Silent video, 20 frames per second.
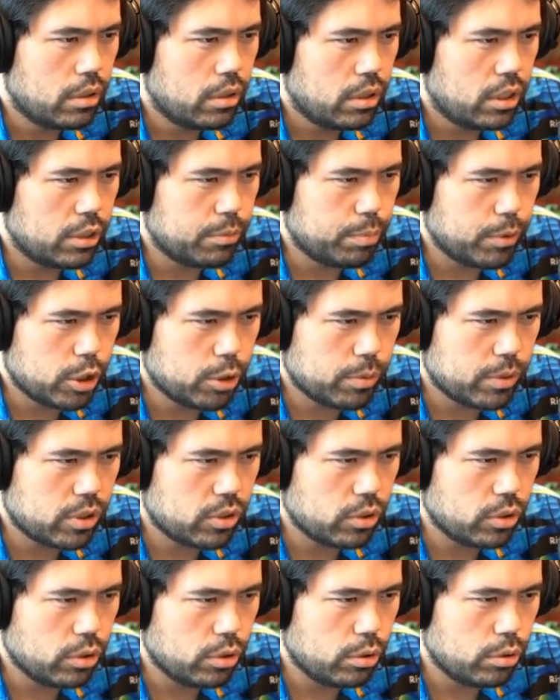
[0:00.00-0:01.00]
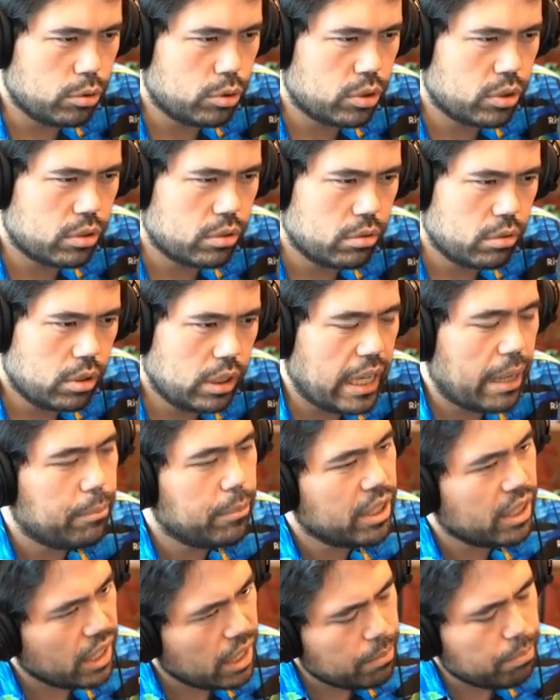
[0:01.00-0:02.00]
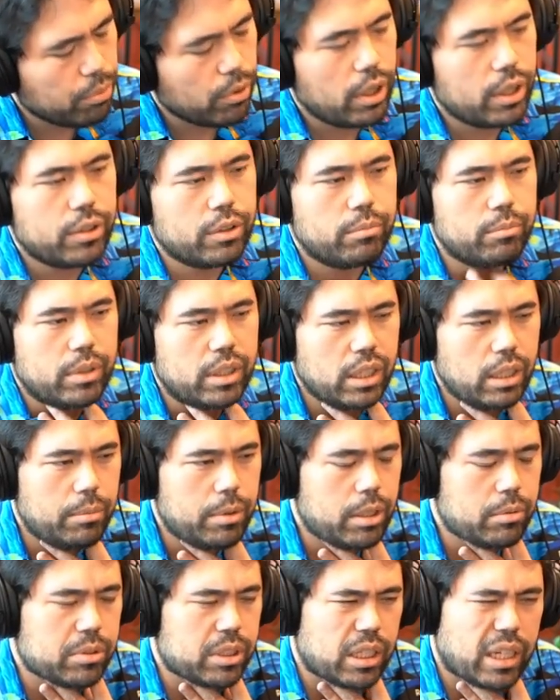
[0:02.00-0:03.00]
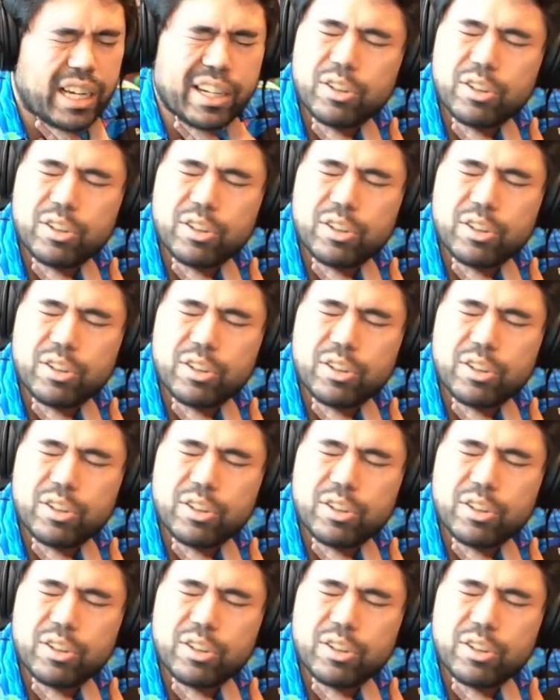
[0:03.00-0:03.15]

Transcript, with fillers: this bishop is loose yeah Minh Le blunt Minh Le made a mistake I